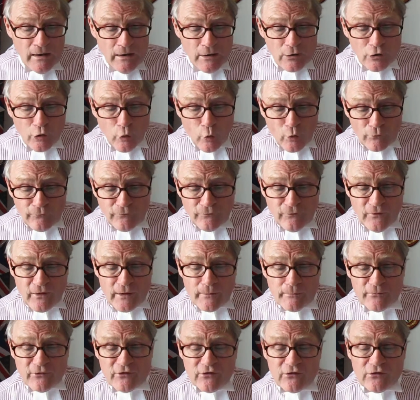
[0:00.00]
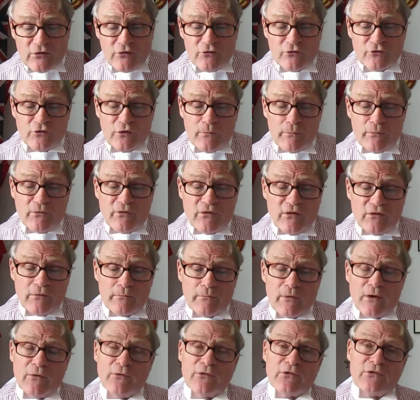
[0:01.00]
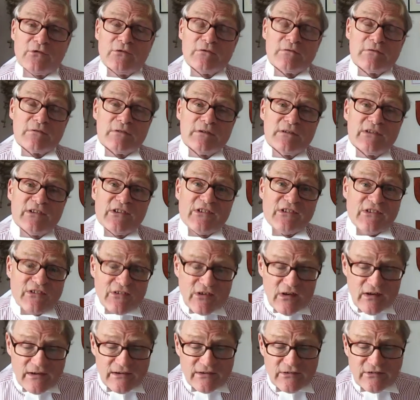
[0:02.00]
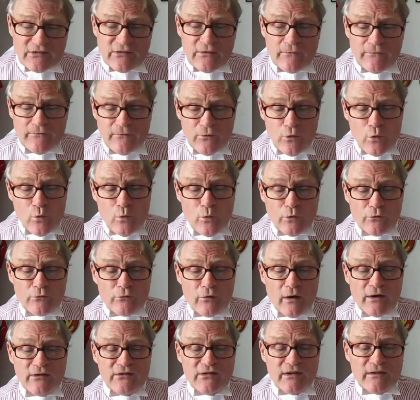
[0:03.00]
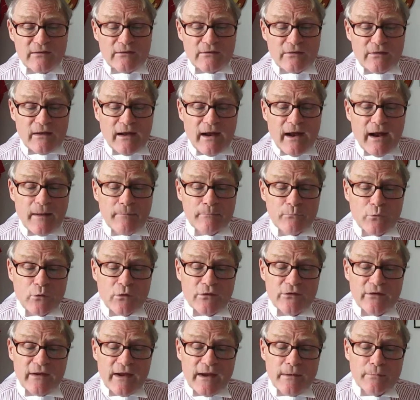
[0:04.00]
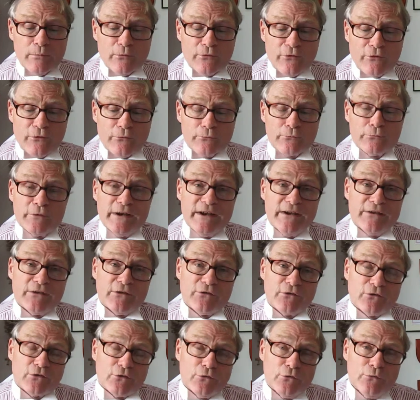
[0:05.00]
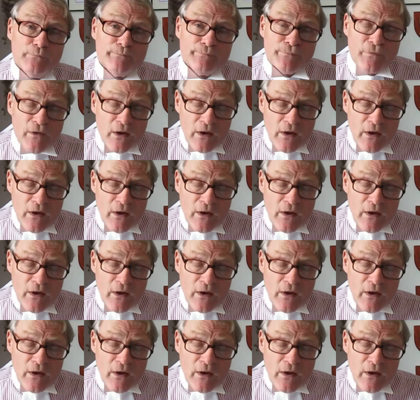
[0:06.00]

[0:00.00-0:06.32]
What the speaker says: Lord Phillips has contributed a most concise foreword, writing that the handbook enables the reader to